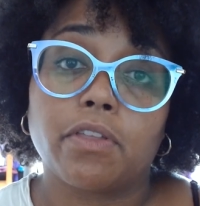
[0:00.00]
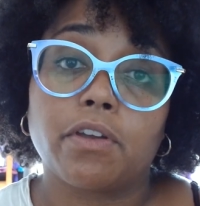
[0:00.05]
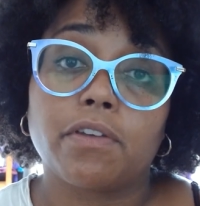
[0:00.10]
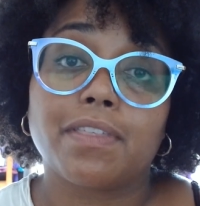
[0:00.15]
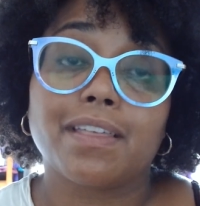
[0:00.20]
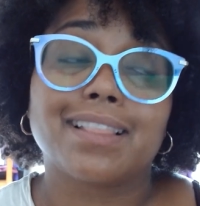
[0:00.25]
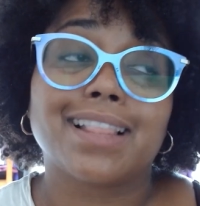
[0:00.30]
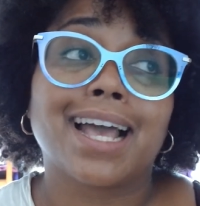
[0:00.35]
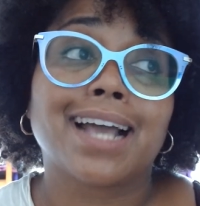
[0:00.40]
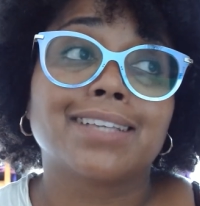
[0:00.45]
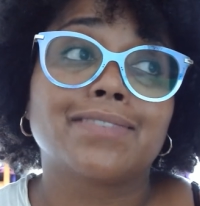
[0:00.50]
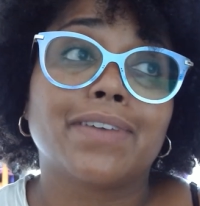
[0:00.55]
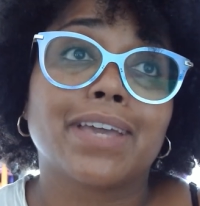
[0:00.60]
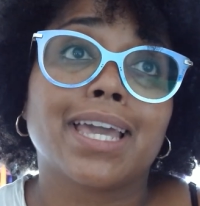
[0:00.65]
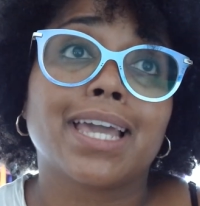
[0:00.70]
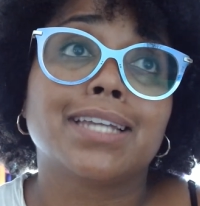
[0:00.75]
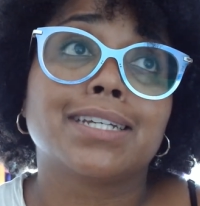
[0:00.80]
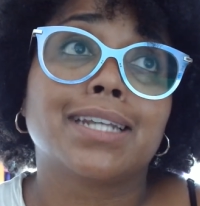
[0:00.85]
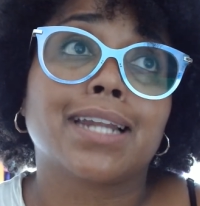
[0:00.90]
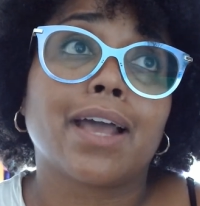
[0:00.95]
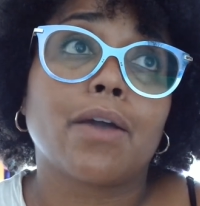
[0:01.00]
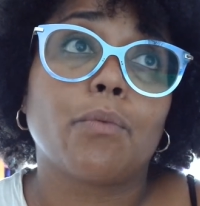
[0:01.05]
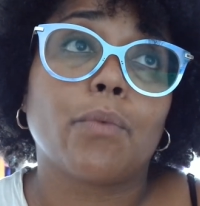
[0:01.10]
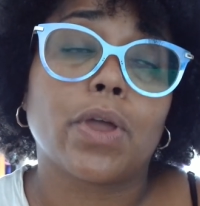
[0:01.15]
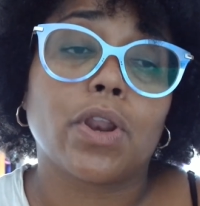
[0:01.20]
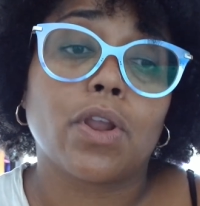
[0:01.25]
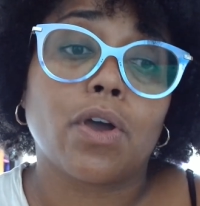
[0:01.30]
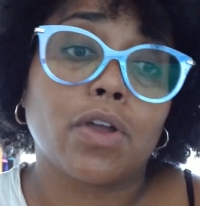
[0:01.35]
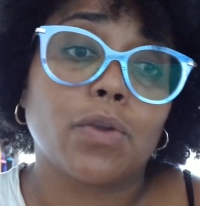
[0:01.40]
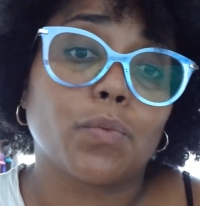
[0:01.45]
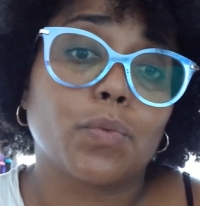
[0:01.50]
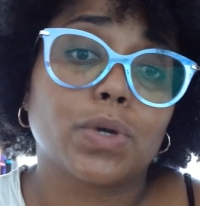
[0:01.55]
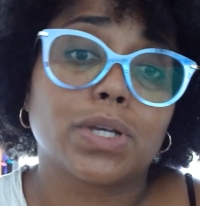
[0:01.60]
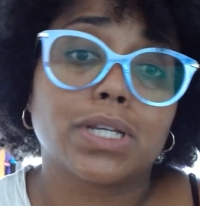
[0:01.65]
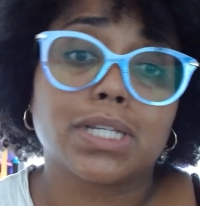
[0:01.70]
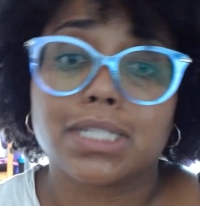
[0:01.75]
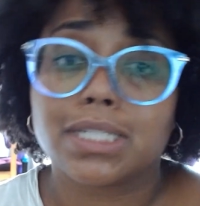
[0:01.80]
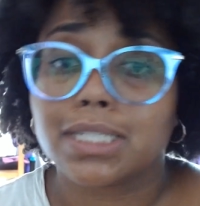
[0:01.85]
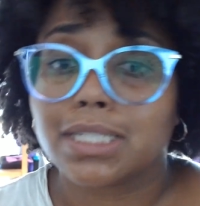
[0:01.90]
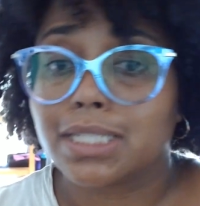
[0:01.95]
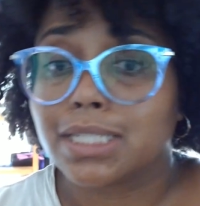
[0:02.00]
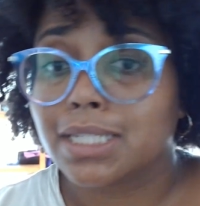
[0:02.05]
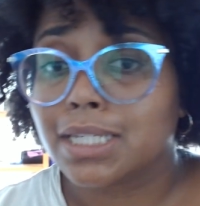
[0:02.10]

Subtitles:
The last vacation I went on was,